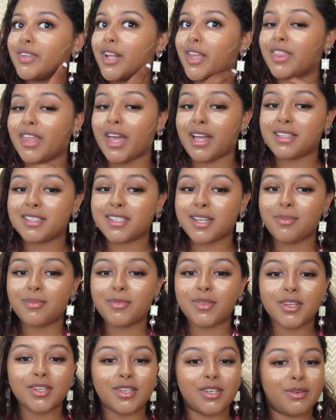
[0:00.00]
That's
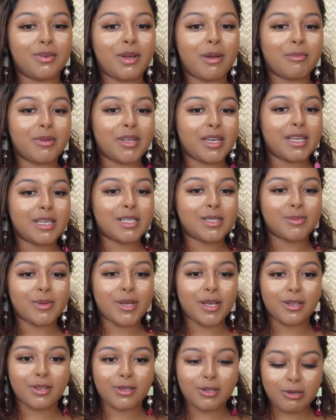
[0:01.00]
something new. I'm gonna
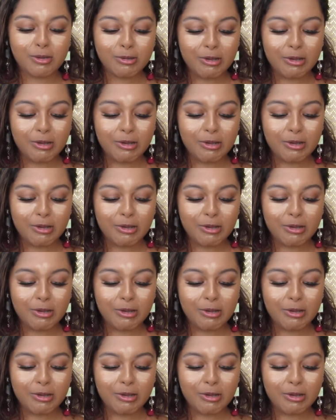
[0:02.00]
explain to you